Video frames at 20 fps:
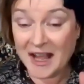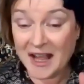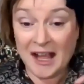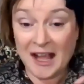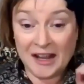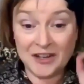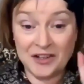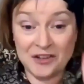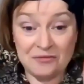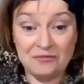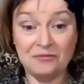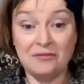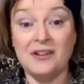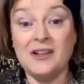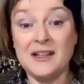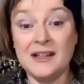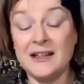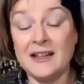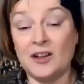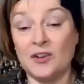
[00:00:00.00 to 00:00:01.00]
And you're
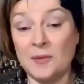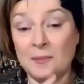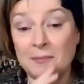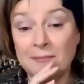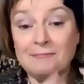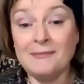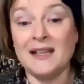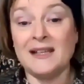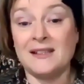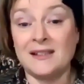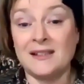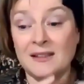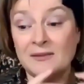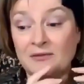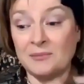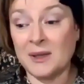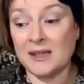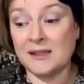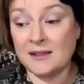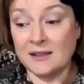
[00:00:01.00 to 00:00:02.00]
really on a massive,
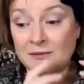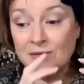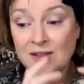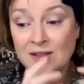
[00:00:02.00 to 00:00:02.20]
massive